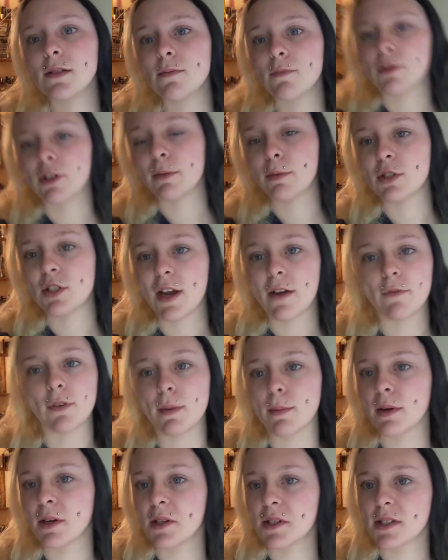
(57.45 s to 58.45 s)
Pretty much every
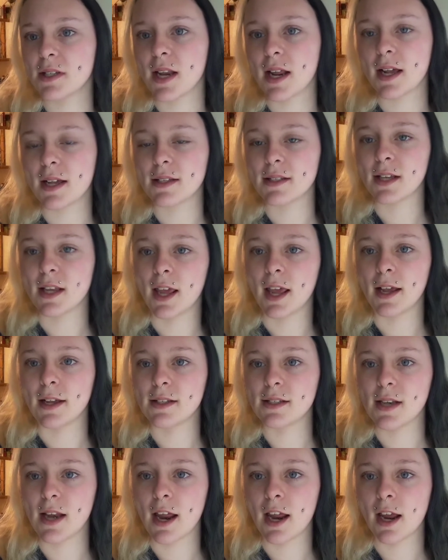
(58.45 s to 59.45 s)
milk snake is a king
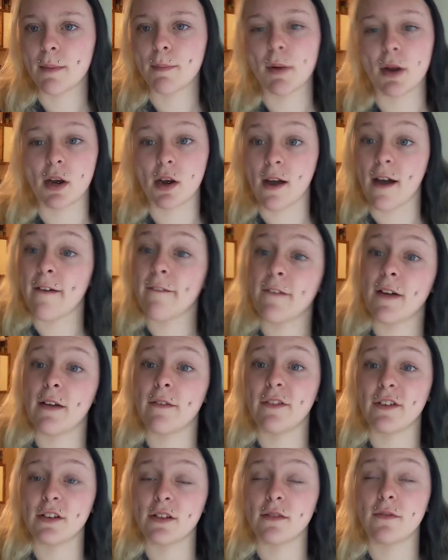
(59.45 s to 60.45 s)
snake, but not
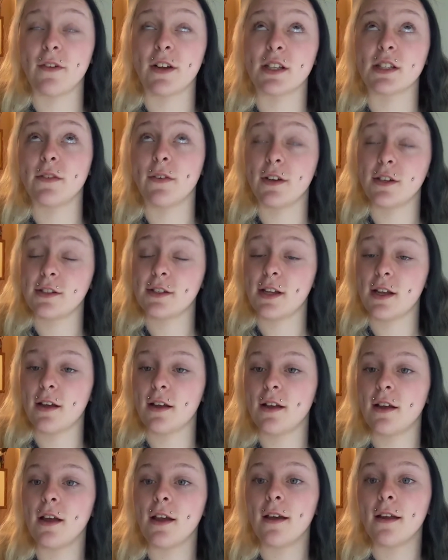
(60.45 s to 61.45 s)
vice
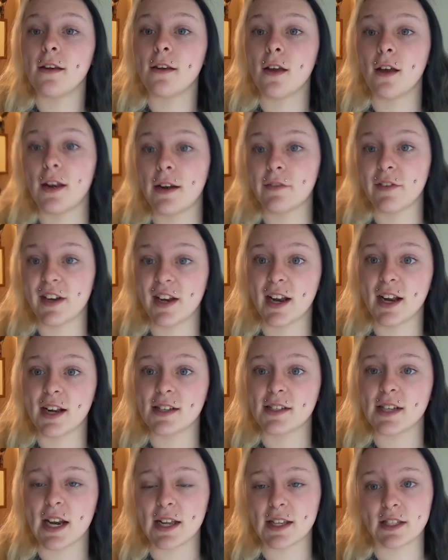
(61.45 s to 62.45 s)
versa. Not every king
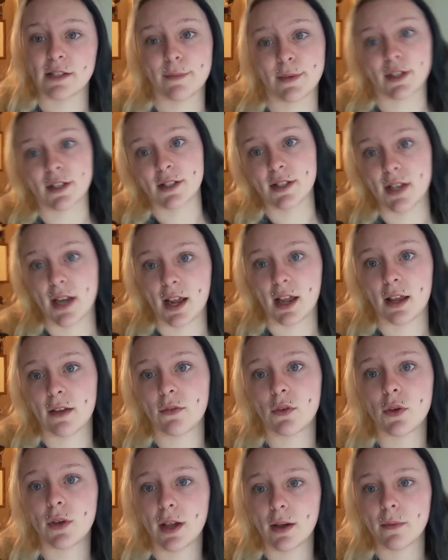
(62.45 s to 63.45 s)
snake is a milk snake,
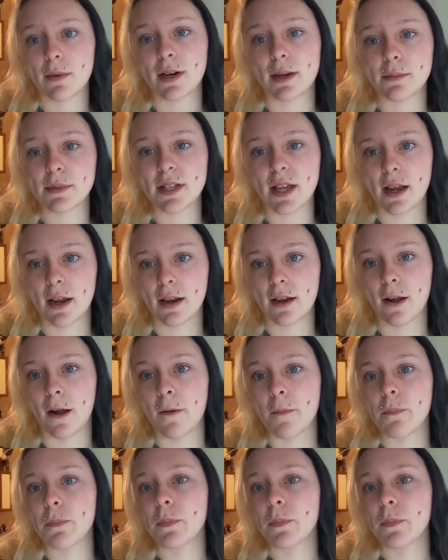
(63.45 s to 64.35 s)
if you get what I'm saying.